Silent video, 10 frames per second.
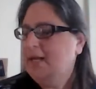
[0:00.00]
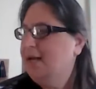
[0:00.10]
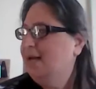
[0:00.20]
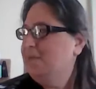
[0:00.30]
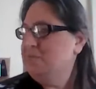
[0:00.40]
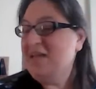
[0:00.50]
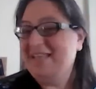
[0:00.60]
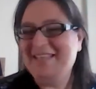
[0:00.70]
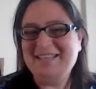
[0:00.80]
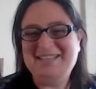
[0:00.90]

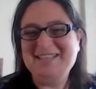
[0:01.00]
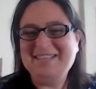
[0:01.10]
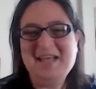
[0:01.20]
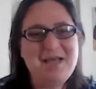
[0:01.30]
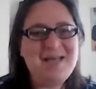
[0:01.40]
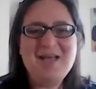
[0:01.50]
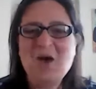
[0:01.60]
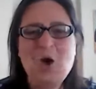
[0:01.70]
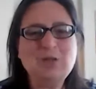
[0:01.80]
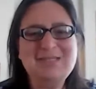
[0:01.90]

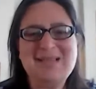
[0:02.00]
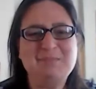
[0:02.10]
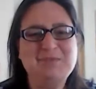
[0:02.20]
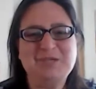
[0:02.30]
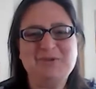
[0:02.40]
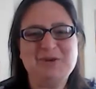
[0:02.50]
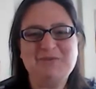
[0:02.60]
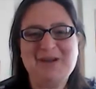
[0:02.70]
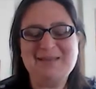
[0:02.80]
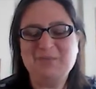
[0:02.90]
Hot subject for a
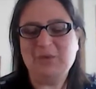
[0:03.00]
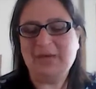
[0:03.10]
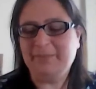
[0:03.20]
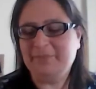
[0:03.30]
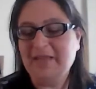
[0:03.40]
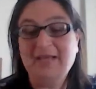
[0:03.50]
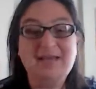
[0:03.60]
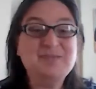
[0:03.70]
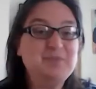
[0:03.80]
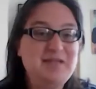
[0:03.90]
Friday morning.
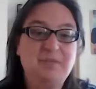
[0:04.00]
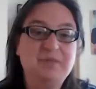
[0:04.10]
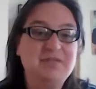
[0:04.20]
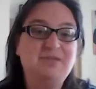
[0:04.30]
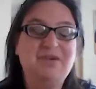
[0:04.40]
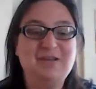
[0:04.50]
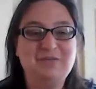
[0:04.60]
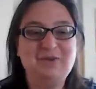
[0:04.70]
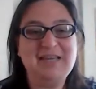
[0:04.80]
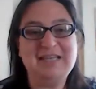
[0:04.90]
That's what happens
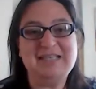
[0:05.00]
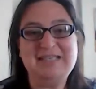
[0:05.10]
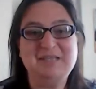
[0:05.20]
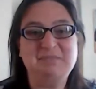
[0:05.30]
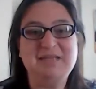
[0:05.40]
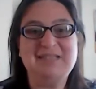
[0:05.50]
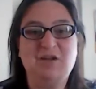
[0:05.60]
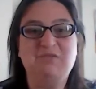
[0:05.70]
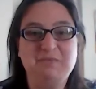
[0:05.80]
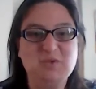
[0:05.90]
if all I can see is
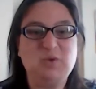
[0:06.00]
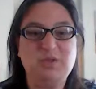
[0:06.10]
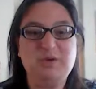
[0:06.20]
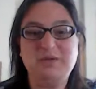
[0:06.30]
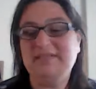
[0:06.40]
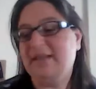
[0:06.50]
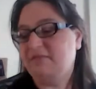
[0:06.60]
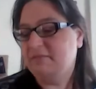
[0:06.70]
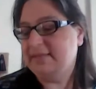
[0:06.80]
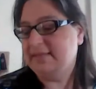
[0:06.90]
myself. I'm sort of throwing stuff
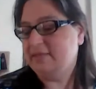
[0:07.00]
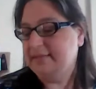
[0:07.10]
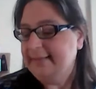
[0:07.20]
on myself.